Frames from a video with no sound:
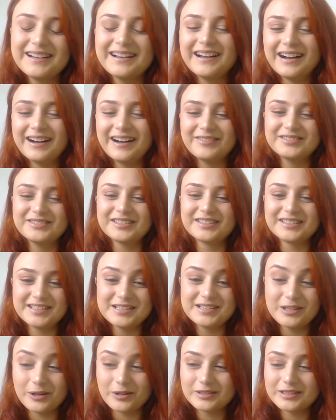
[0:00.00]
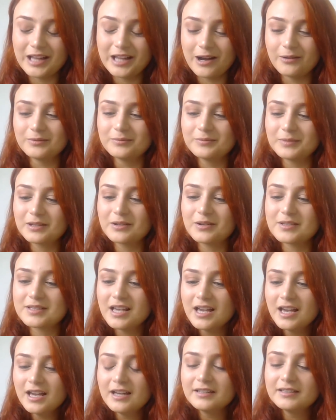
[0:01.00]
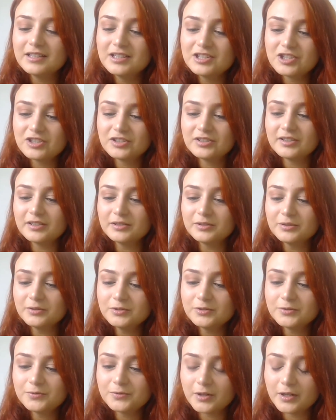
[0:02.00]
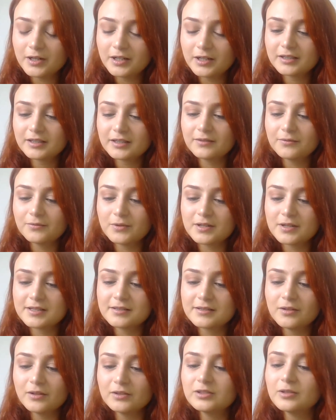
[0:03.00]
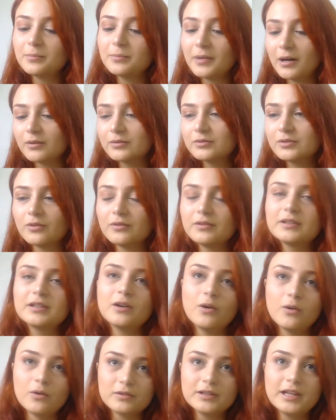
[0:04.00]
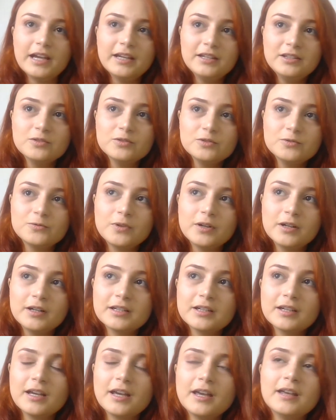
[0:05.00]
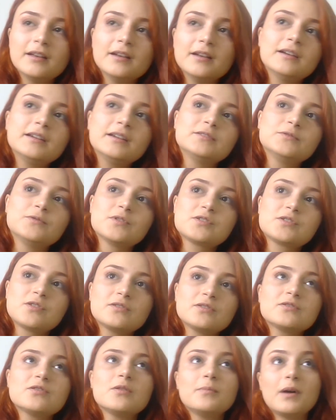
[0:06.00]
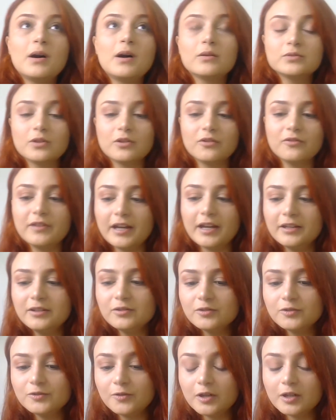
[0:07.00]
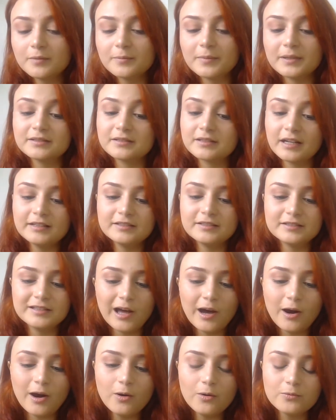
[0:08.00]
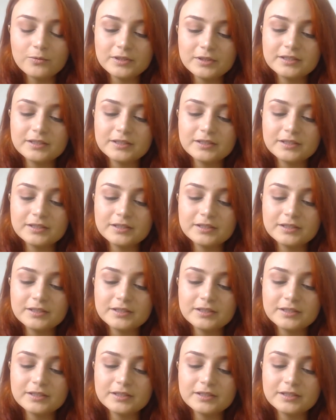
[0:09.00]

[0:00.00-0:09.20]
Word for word: after this lockdown because digital youth work was not about only online youth work, it was also about offline youth work. But right now